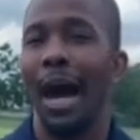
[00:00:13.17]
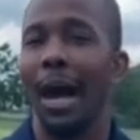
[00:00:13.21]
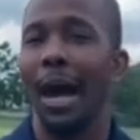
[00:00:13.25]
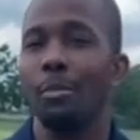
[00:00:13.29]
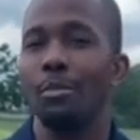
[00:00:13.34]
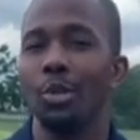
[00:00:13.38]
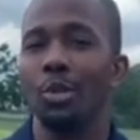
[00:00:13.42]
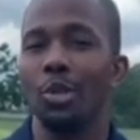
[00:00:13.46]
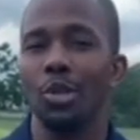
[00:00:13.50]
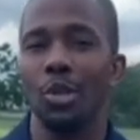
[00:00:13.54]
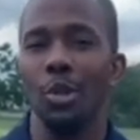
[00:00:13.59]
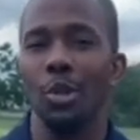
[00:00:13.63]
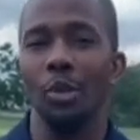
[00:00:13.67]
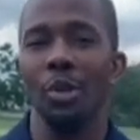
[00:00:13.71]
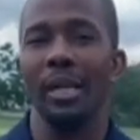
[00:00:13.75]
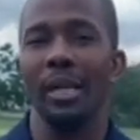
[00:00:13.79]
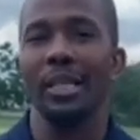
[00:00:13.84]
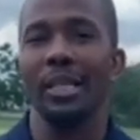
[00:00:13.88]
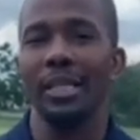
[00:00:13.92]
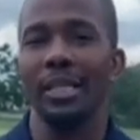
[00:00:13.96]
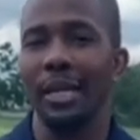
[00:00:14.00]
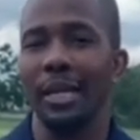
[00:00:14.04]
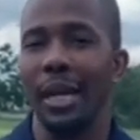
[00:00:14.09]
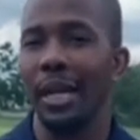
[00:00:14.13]
I'm
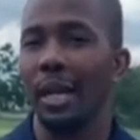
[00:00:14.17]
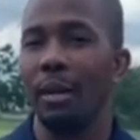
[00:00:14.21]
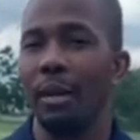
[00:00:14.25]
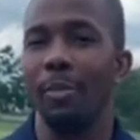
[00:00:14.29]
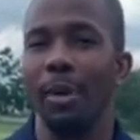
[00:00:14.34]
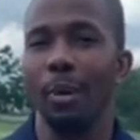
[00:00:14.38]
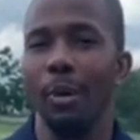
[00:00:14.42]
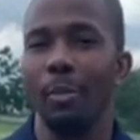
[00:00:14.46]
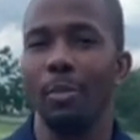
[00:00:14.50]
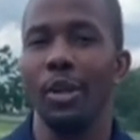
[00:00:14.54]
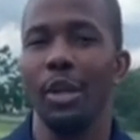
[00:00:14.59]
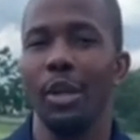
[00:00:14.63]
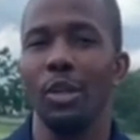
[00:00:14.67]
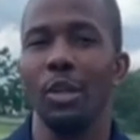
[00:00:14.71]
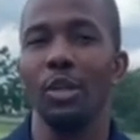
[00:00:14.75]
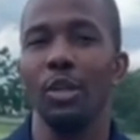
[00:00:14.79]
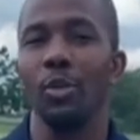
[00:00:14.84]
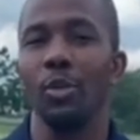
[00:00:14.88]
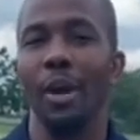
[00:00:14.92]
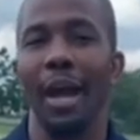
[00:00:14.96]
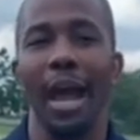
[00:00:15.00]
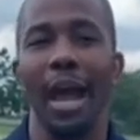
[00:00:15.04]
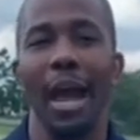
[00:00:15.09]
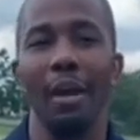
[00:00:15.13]
certainly excited about being
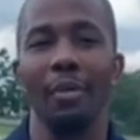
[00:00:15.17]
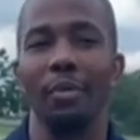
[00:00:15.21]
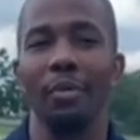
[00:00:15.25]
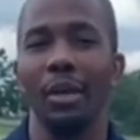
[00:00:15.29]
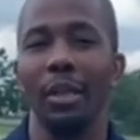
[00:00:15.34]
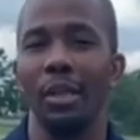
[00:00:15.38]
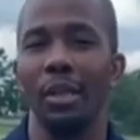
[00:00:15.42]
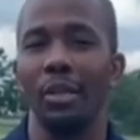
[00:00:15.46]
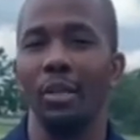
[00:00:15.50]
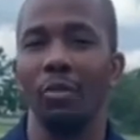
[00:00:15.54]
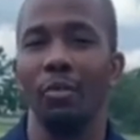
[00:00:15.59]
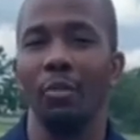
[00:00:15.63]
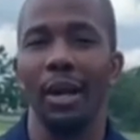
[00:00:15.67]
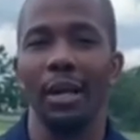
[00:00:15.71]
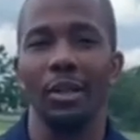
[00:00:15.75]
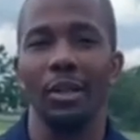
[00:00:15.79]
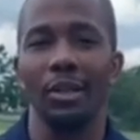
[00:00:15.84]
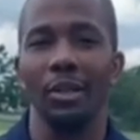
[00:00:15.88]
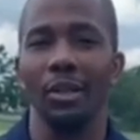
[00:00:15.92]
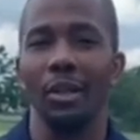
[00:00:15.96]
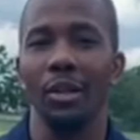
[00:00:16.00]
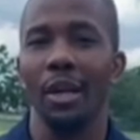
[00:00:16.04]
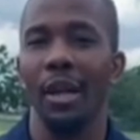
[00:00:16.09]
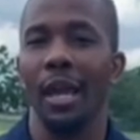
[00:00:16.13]
your new athletic
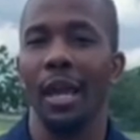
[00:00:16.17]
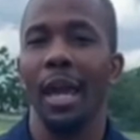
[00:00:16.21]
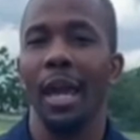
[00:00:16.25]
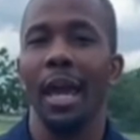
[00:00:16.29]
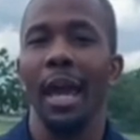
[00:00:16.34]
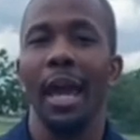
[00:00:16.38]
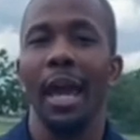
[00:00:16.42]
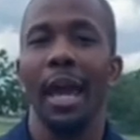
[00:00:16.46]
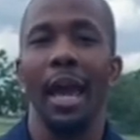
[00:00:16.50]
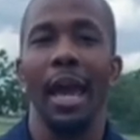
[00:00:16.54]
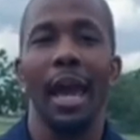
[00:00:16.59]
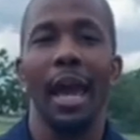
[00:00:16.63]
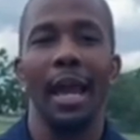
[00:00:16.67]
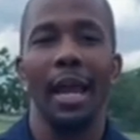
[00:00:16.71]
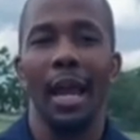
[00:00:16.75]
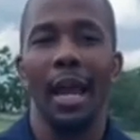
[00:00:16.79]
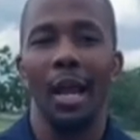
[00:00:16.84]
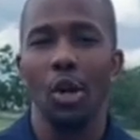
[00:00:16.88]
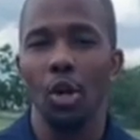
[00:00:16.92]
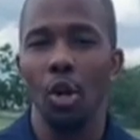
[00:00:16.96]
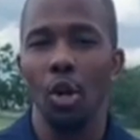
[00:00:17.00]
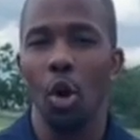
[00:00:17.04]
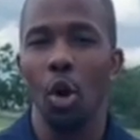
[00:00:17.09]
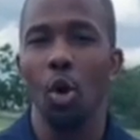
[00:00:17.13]
director,
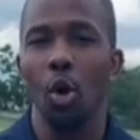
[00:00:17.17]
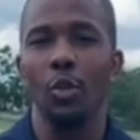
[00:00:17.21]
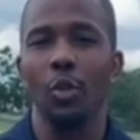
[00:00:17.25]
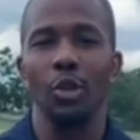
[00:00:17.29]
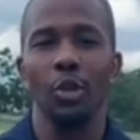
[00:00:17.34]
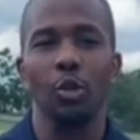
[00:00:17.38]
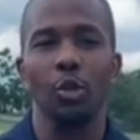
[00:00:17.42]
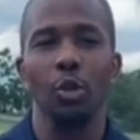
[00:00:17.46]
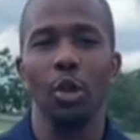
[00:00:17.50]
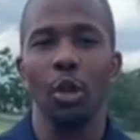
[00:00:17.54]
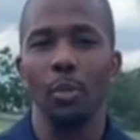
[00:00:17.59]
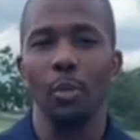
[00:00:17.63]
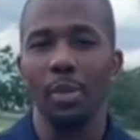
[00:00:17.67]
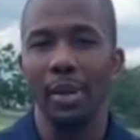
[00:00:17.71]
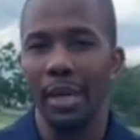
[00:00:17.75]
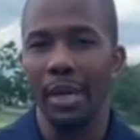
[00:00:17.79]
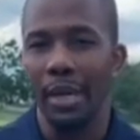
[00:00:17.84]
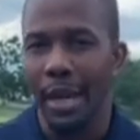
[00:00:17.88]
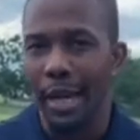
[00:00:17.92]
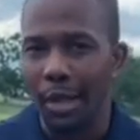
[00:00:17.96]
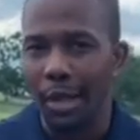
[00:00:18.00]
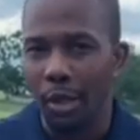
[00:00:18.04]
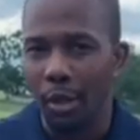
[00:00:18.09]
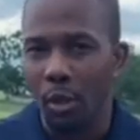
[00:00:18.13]
and I know this is going to be
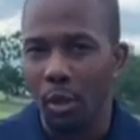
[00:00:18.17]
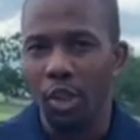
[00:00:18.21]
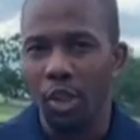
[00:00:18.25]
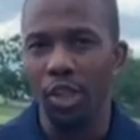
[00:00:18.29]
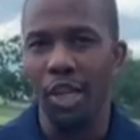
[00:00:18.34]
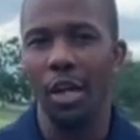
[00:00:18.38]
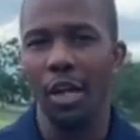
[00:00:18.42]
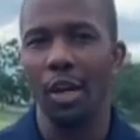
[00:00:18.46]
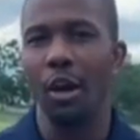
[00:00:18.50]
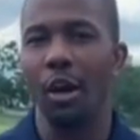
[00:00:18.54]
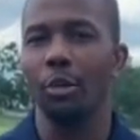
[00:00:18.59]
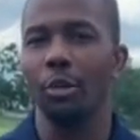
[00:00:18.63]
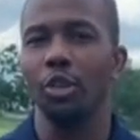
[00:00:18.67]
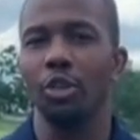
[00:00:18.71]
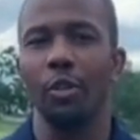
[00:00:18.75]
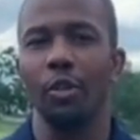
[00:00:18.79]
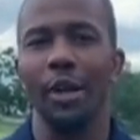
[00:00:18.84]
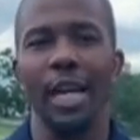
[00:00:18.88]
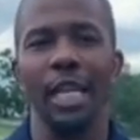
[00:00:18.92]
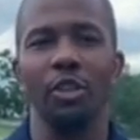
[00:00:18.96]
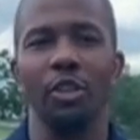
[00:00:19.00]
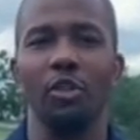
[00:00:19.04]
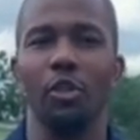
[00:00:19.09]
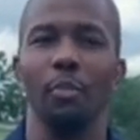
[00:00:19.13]
a year of
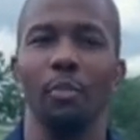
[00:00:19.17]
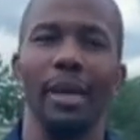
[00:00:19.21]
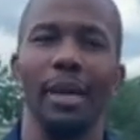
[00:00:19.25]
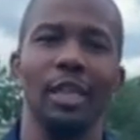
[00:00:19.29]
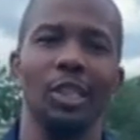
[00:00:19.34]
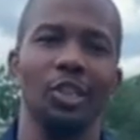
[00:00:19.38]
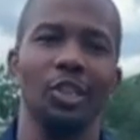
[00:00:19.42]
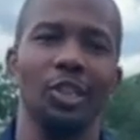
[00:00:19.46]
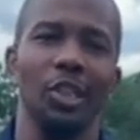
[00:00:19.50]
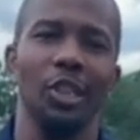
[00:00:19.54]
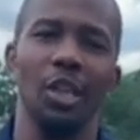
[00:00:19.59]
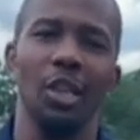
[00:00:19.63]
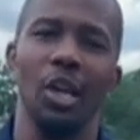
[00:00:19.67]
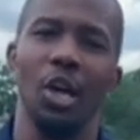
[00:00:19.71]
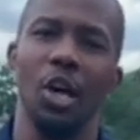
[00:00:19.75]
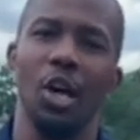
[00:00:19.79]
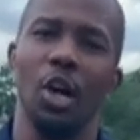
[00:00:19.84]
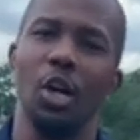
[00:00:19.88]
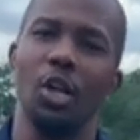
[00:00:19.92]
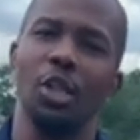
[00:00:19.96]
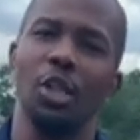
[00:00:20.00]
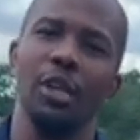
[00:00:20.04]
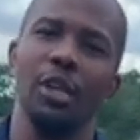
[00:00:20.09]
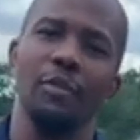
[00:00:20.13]
transformation,
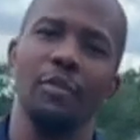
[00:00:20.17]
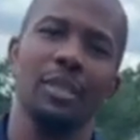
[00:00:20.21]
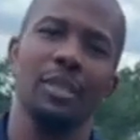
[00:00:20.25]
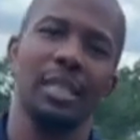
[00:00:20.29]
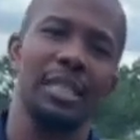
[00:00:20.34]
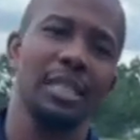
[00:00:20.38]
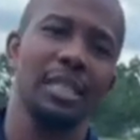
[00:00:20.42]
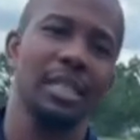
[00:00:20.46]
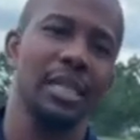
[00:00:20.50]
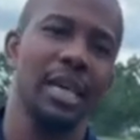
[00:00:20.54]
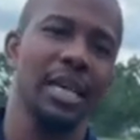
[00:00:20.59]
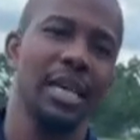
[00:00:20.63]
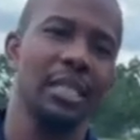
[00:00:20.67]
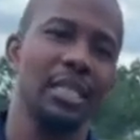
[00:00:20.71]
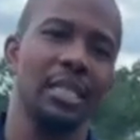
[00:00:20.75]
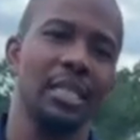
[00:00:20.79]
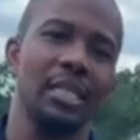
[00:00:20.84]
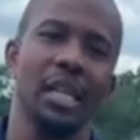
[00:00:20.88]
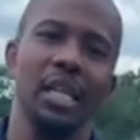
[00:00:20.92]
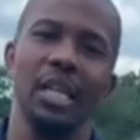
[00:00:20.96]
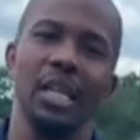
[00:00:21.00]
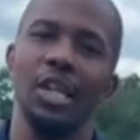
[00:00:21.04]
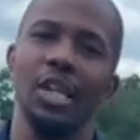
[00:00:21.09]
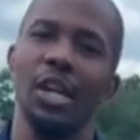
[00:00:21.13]
a year of
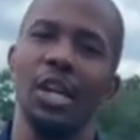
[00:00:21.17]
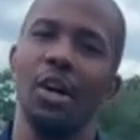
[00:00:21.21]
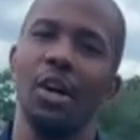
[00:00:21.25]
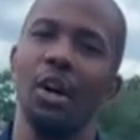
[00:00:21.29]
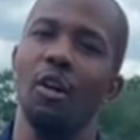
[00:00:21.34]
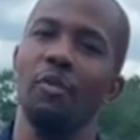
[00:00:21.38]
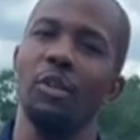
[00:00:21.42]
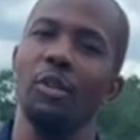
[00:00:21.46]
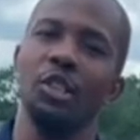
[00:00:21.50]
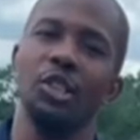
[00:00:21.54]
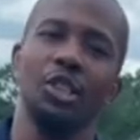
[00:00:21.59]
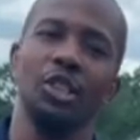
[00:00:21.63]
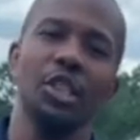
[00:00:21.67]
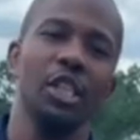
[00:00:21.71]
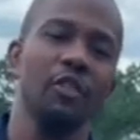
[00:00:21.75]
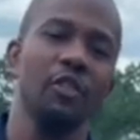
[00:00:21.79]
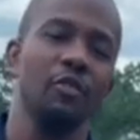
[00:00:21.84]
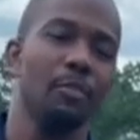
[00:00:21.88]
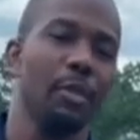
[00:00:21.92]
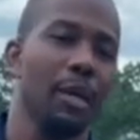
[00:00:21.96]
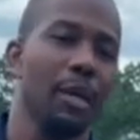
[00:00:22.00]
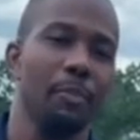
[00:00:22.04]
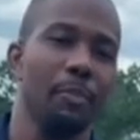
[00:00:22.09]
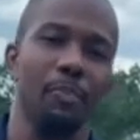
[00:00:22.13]
success, and a year of
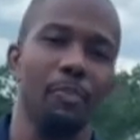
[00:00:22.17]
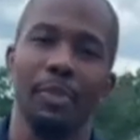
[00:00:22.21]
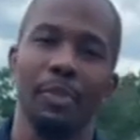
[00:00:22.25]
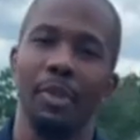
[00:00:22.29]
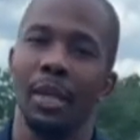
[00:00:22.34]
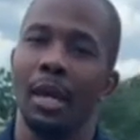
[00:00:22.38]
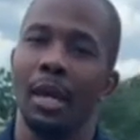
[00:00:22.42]
achievement.